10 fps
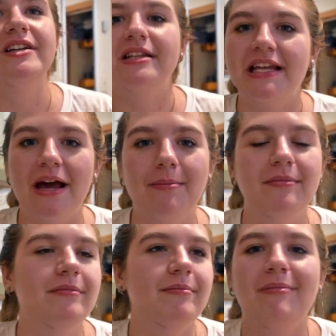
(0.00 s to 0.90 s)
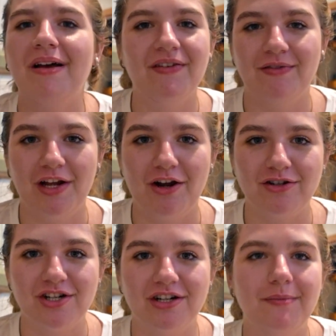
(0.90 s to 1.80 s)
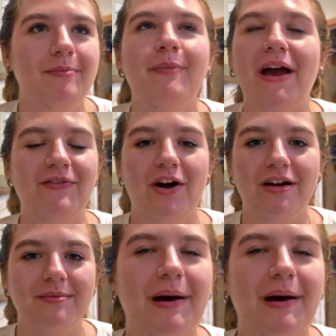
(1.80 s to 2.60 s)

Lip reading: Liam, my favorite character by far,